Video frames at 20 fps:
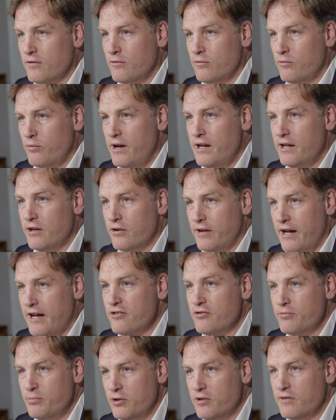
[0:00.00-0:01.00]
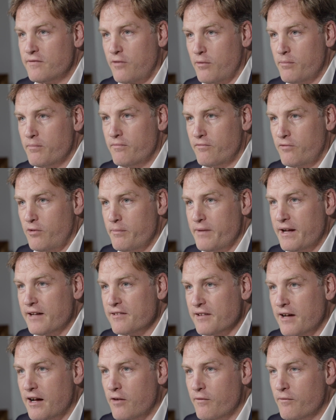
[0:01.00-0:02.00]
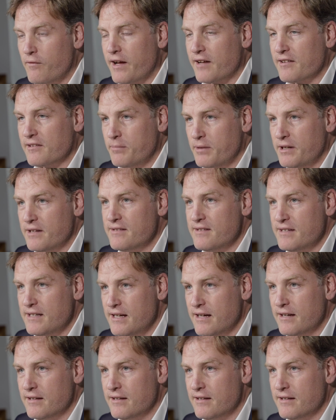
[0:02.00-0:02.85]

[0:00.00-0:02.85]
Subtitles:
really good attributes from that side of flexibility,